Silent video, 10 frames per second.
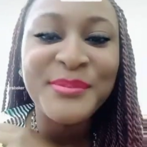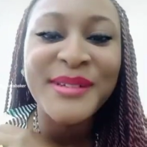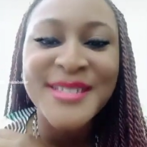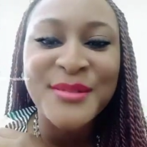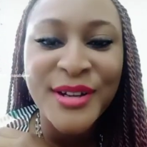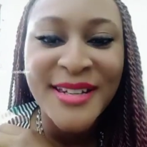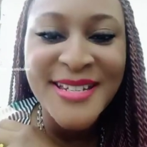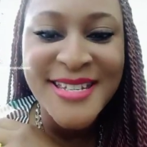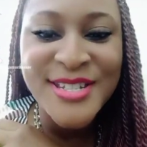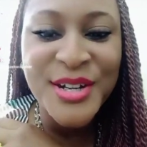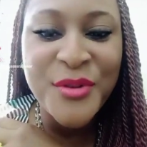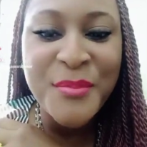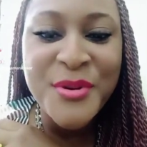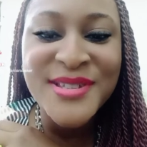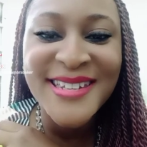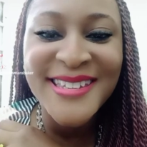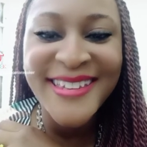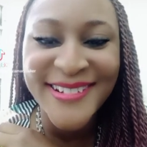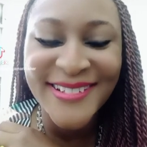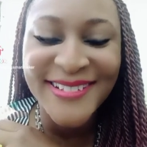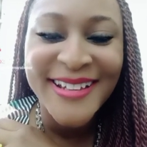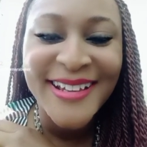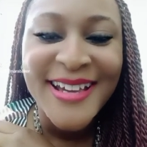A pleasant morning to each and every person here.